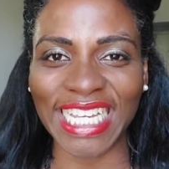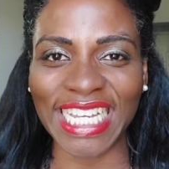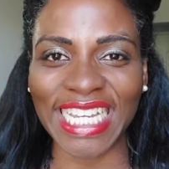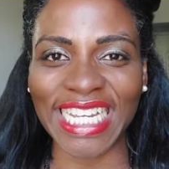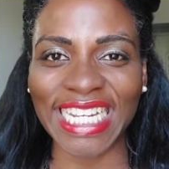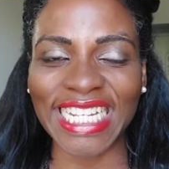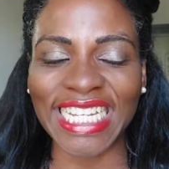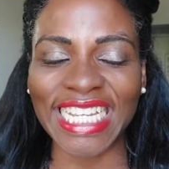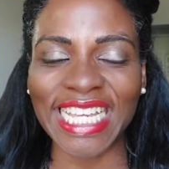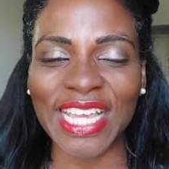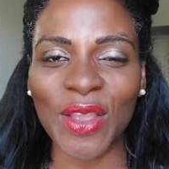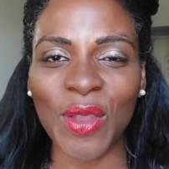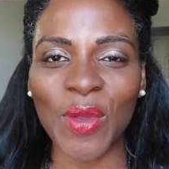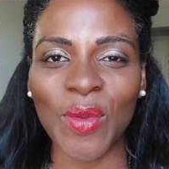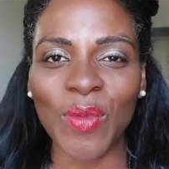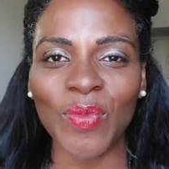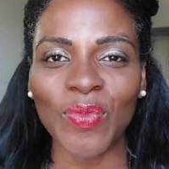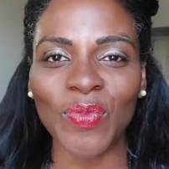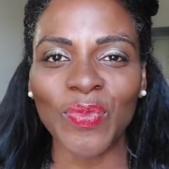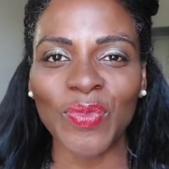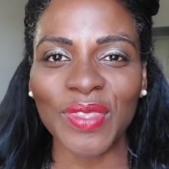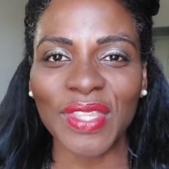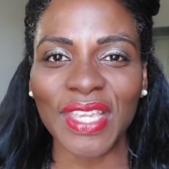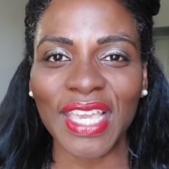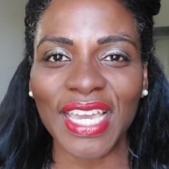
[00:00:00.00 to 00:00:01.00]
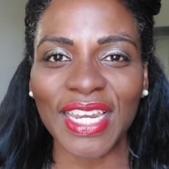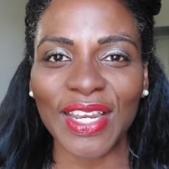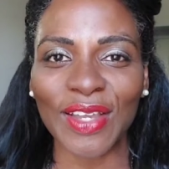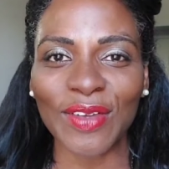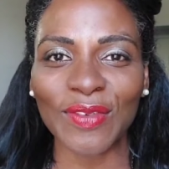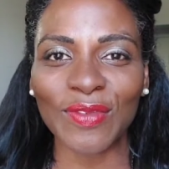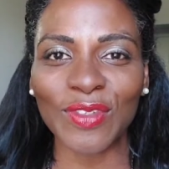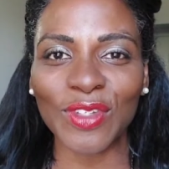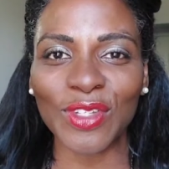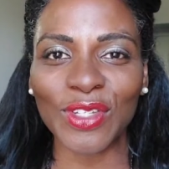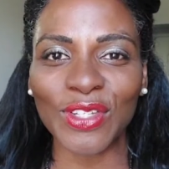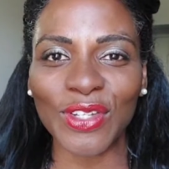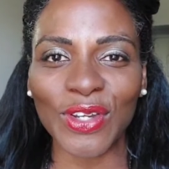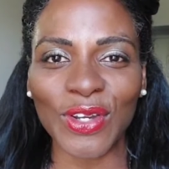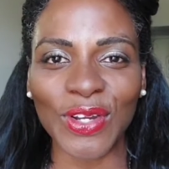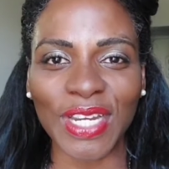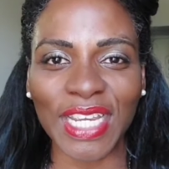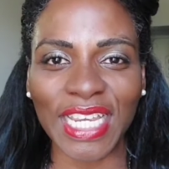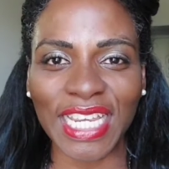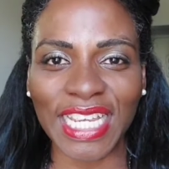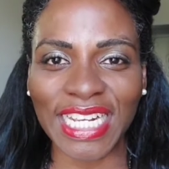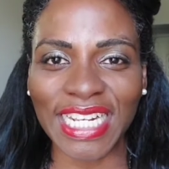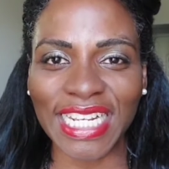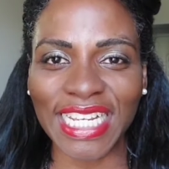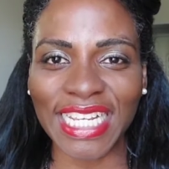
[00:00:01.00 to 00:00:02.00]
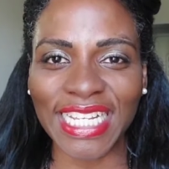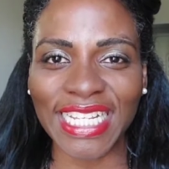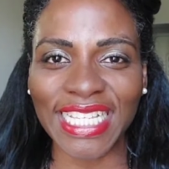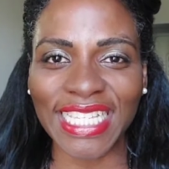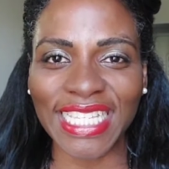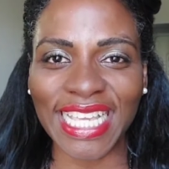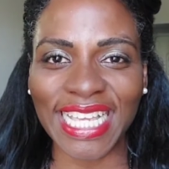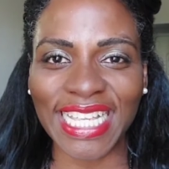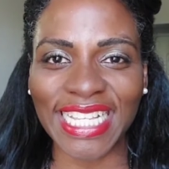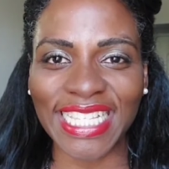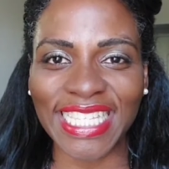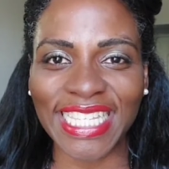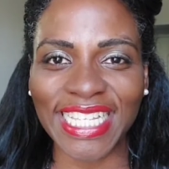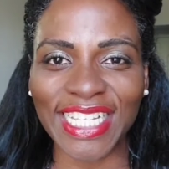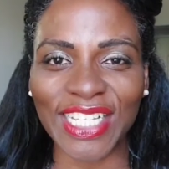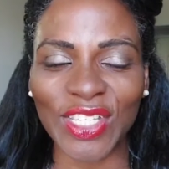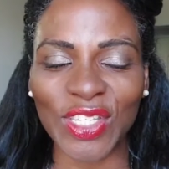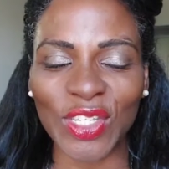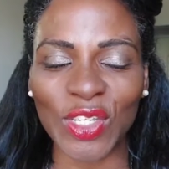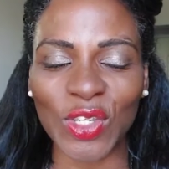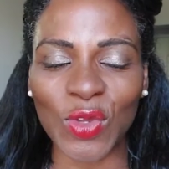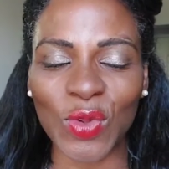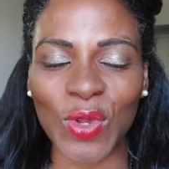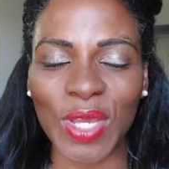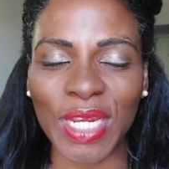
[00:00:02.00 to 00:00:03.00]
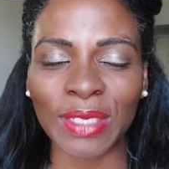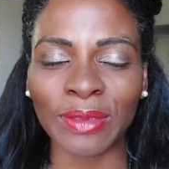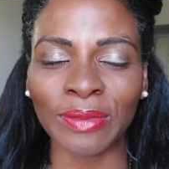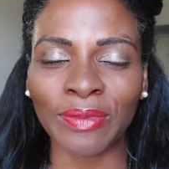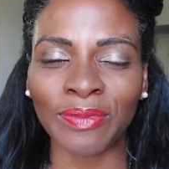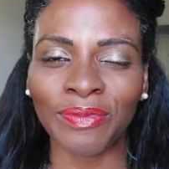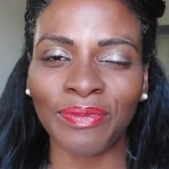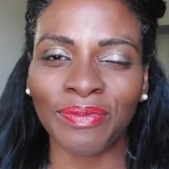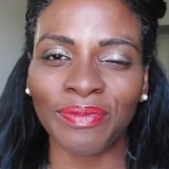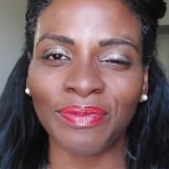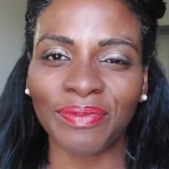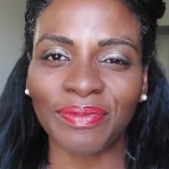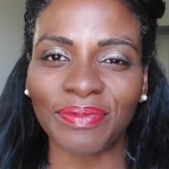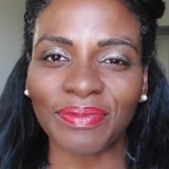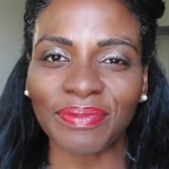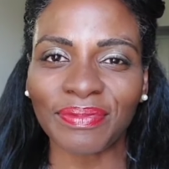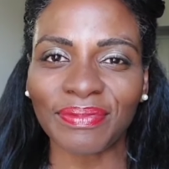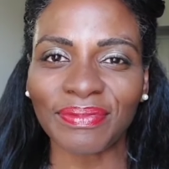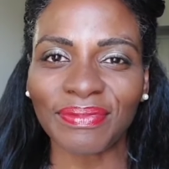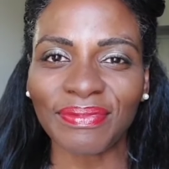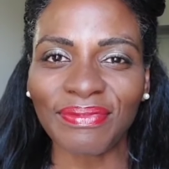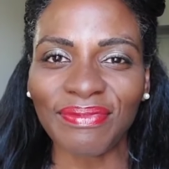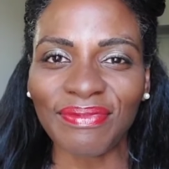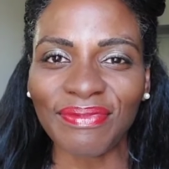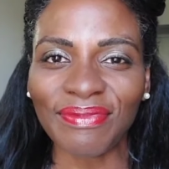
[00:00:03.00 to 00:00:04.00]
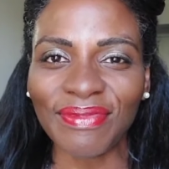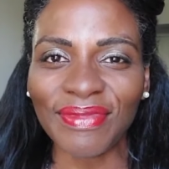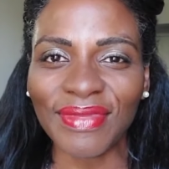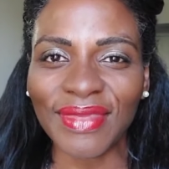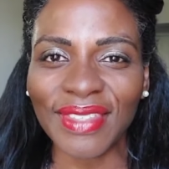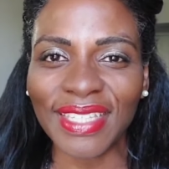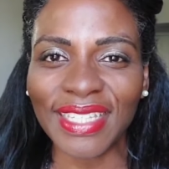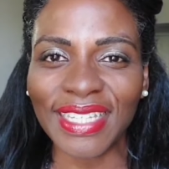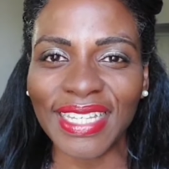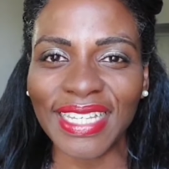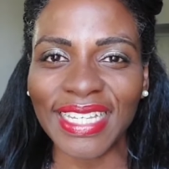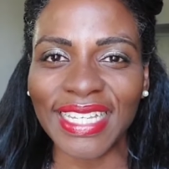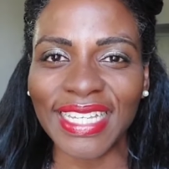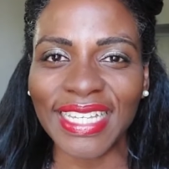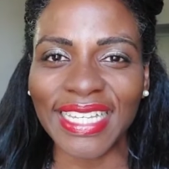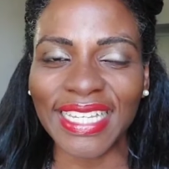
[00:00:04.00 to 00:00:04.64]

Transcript: and I'm sure he did sense it too. And